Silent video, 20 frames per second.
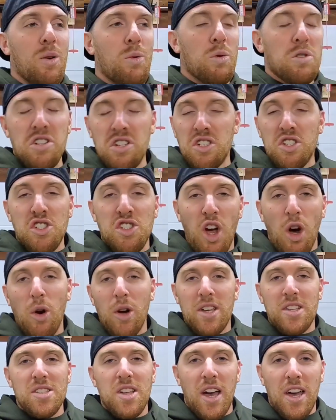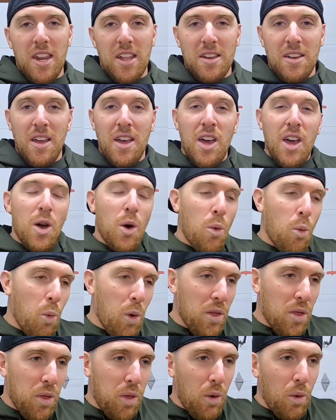We're just so excited
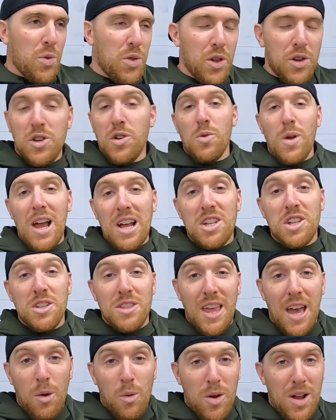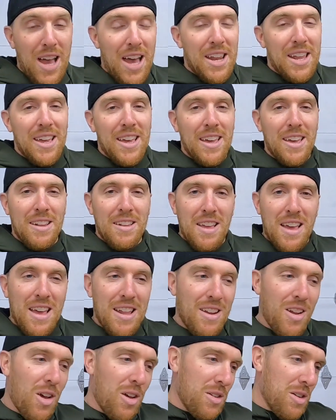with the direction that we're heading in,
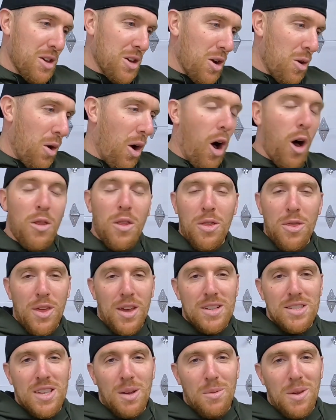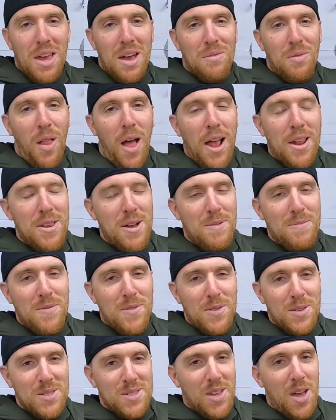and you know, all the things that we have lined up
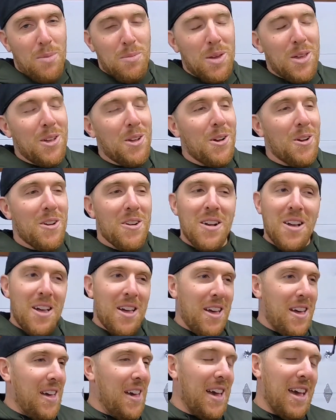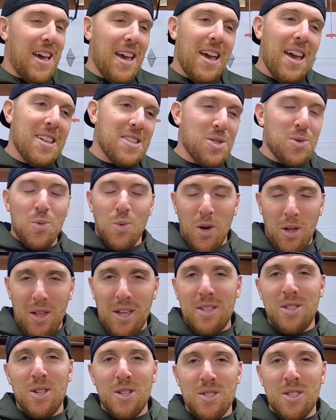for this coming year. And it's
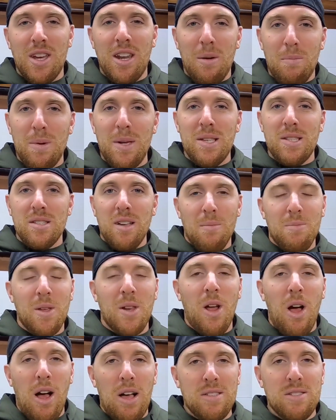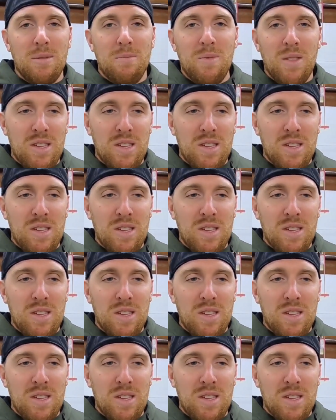really just going to be something awesome.